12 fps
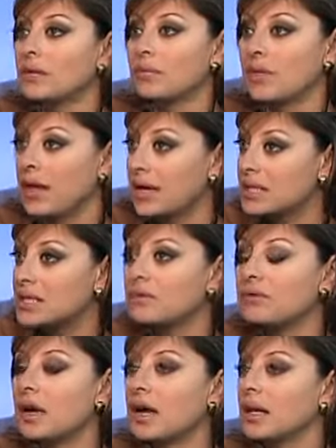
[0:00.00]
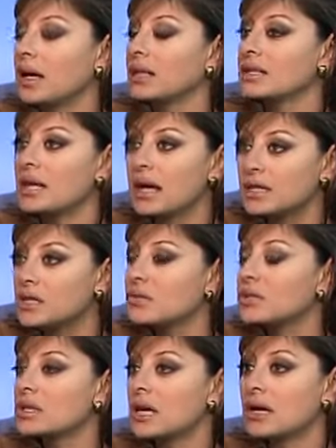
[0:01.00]
the heads of finance, heads of
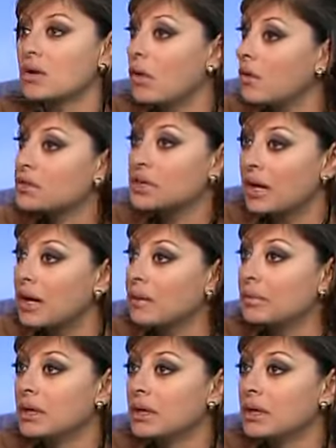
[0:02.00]
state, all the time.